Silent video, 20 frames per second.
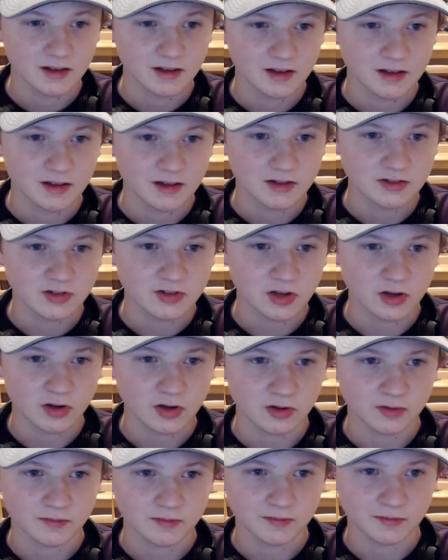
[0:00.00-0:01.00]

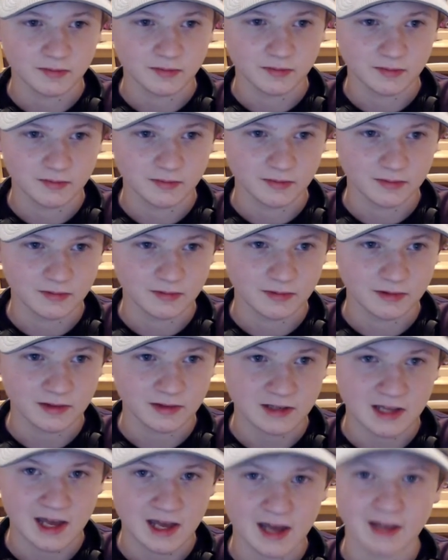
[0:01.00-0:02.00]
So
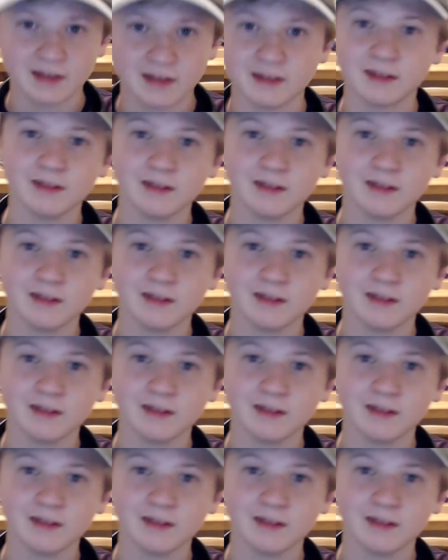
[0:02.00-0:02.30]
yeah,